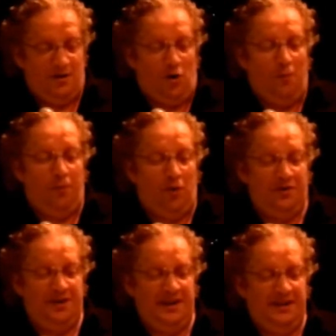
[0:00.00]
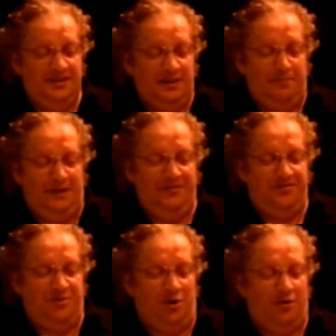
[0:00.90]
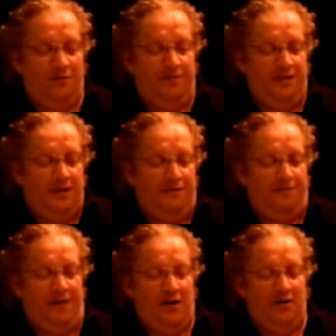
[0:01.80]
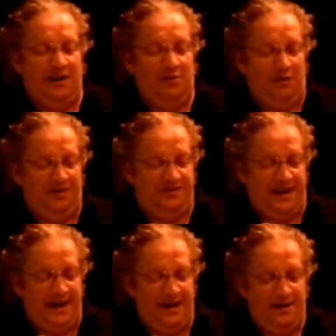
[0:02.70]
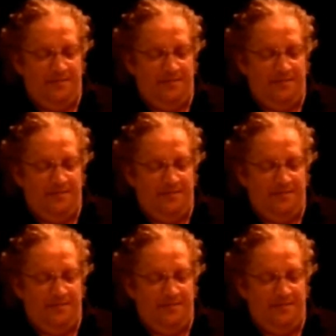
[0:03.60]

O portunate Pete Stove, verily we say,